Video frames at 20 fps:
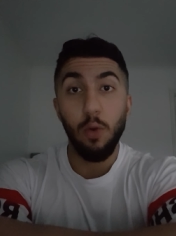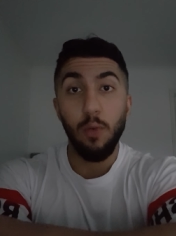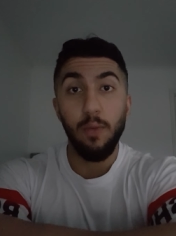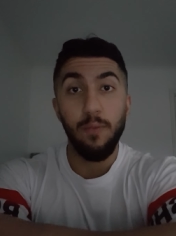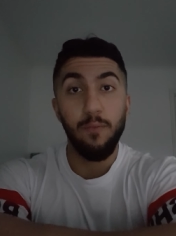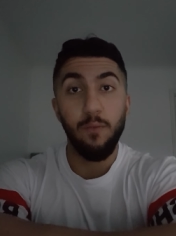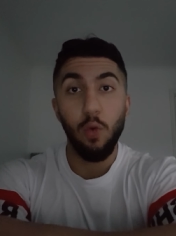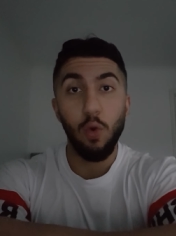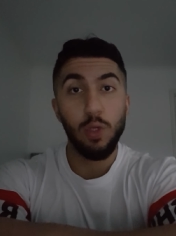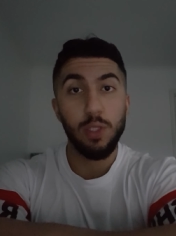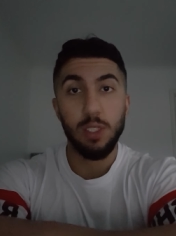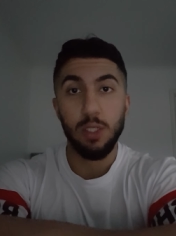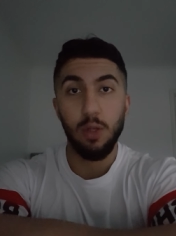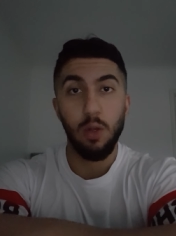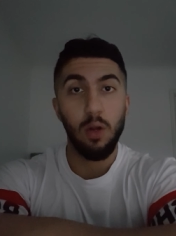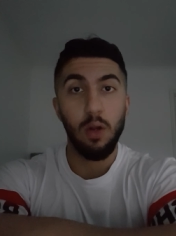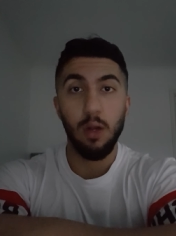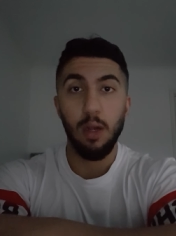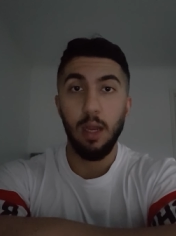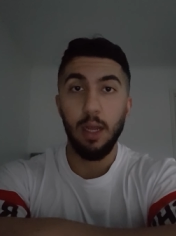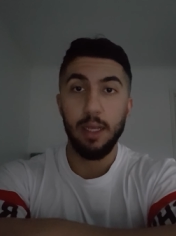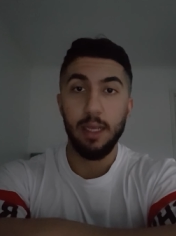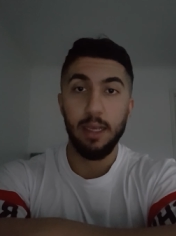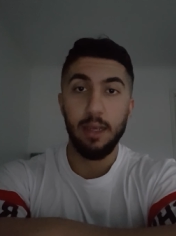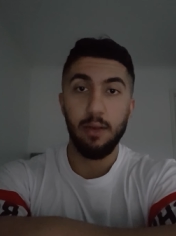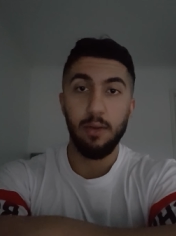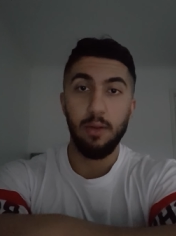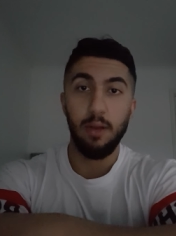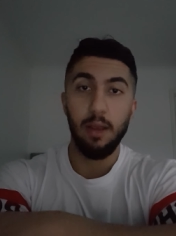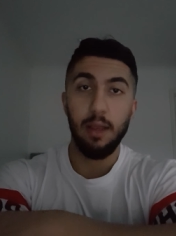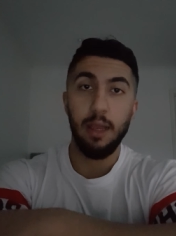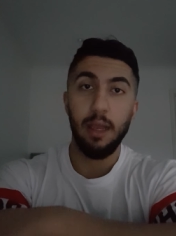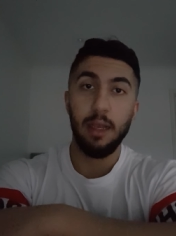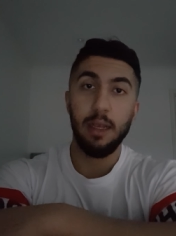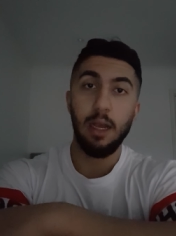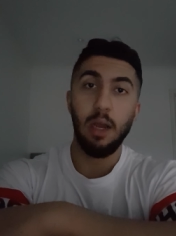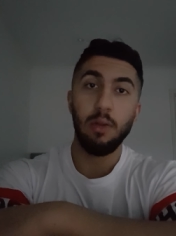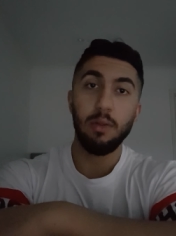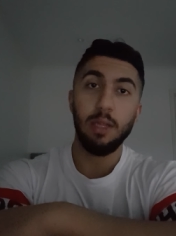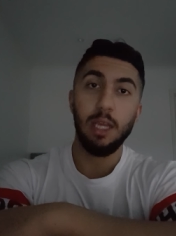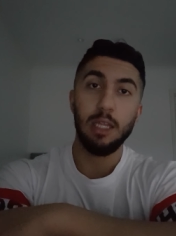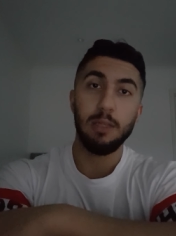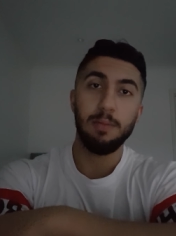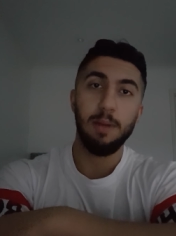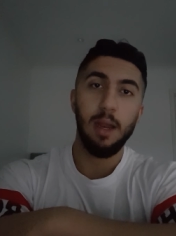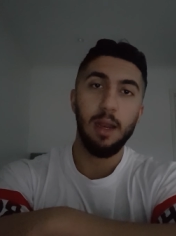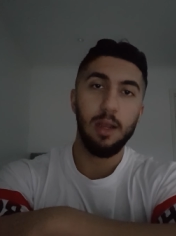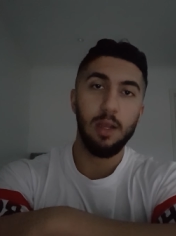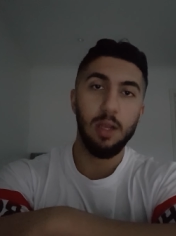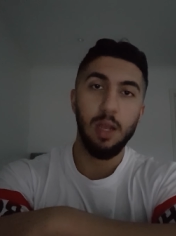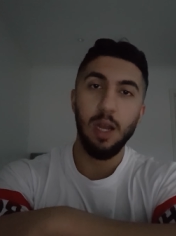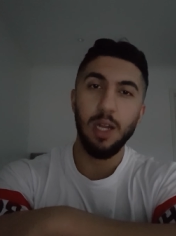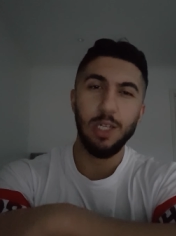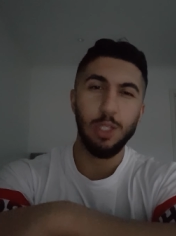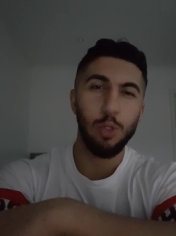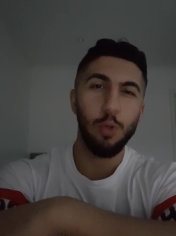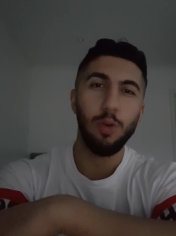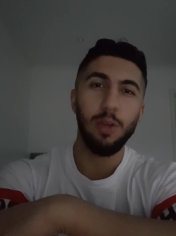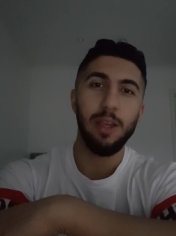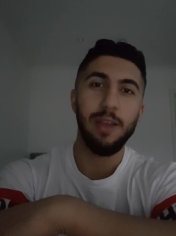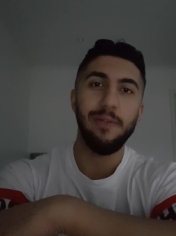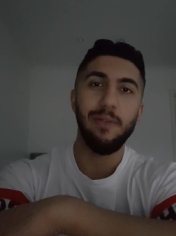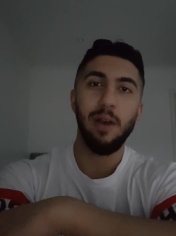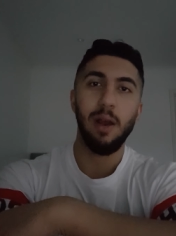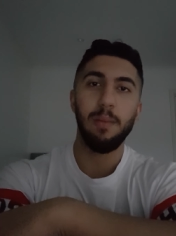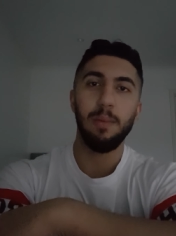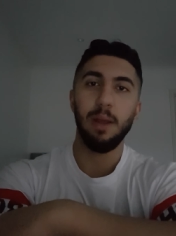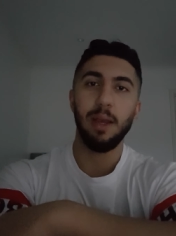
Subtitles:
voice, your like account get banned, guys, don't give up.